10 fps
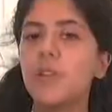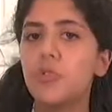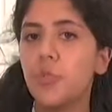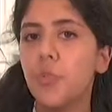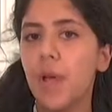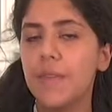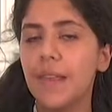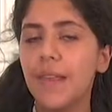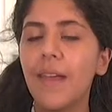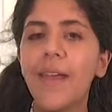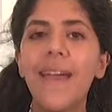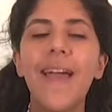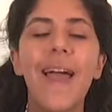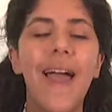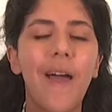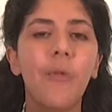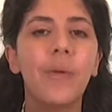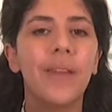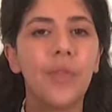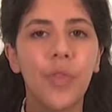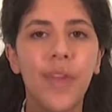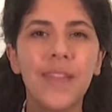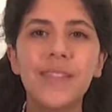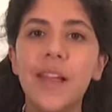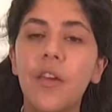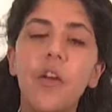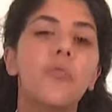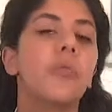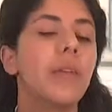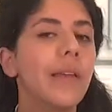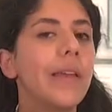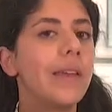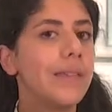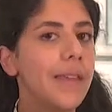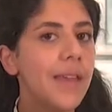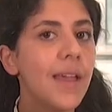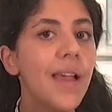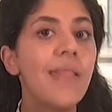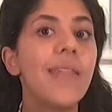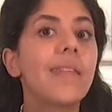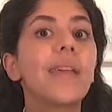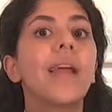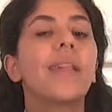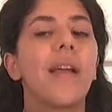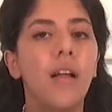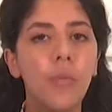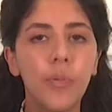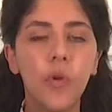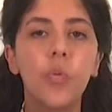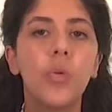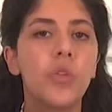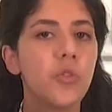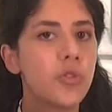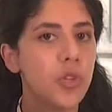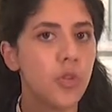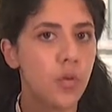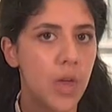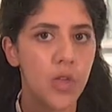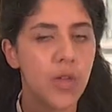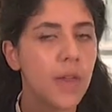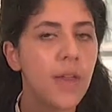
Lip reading: surprising how many things that are really easy that can help you with your situation,